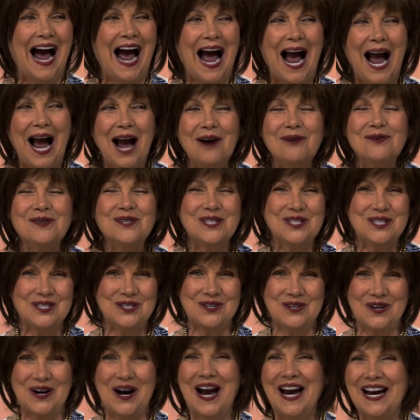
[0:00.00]
I was
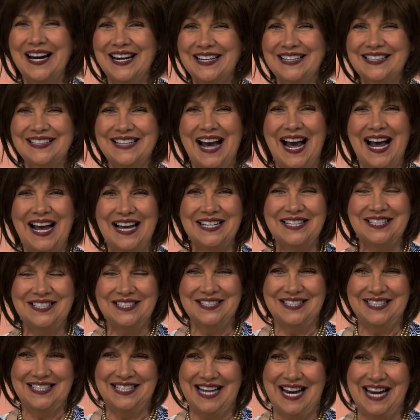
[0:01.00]
trying not
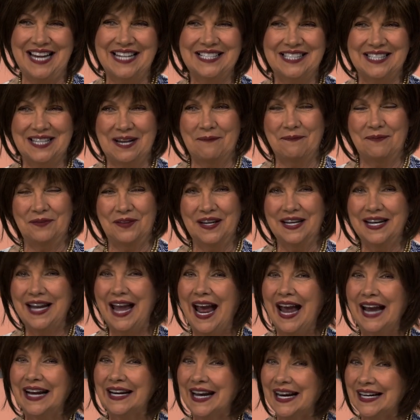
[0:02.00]
to say something,
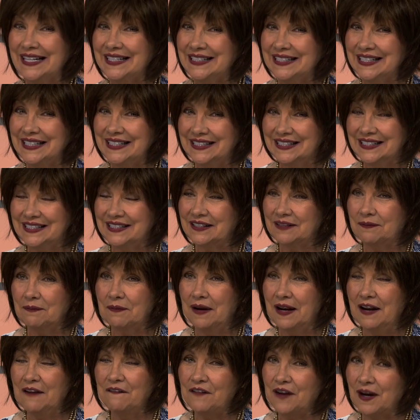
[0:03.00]
and I didn't.
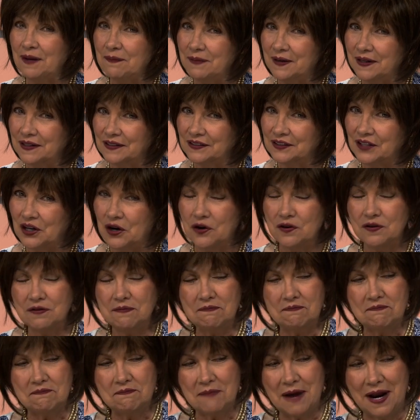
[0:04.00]
If I'd been alone,
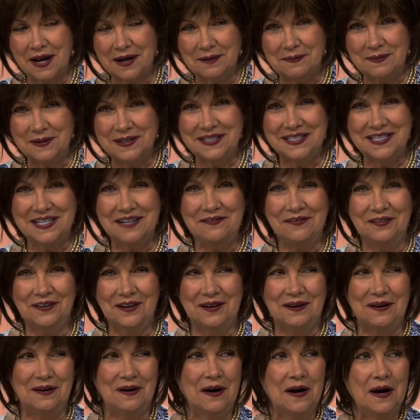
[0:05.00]
might have been
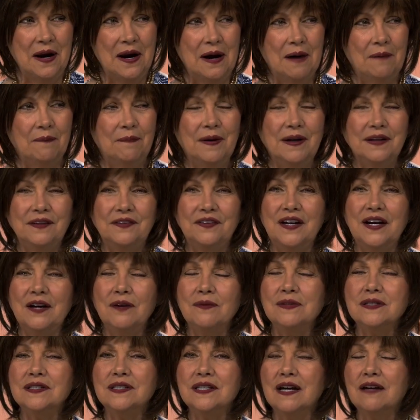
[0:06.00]
different. But there
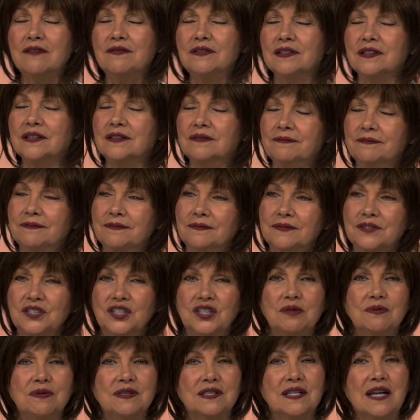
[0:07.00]
was Evelyn.
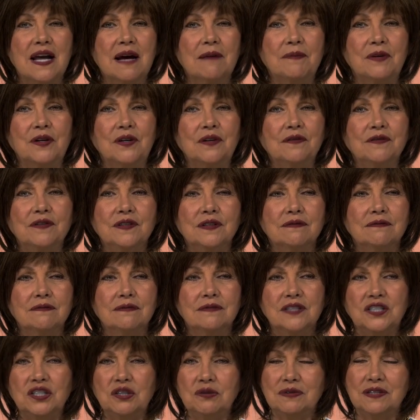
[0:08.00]
She was not moved.
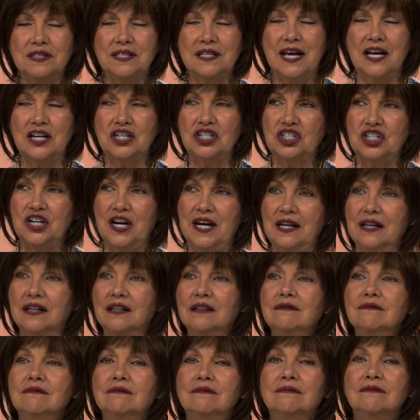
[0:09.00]
She was not
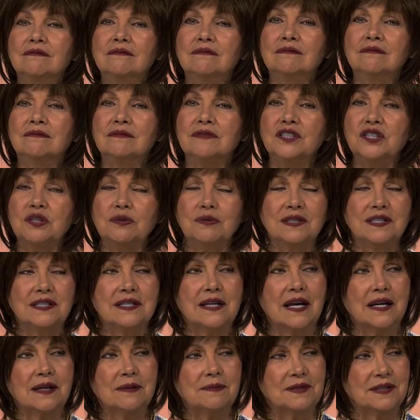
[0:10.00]
shaken. She was
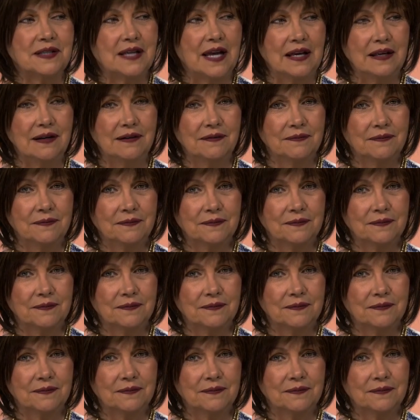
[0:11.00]
not upset.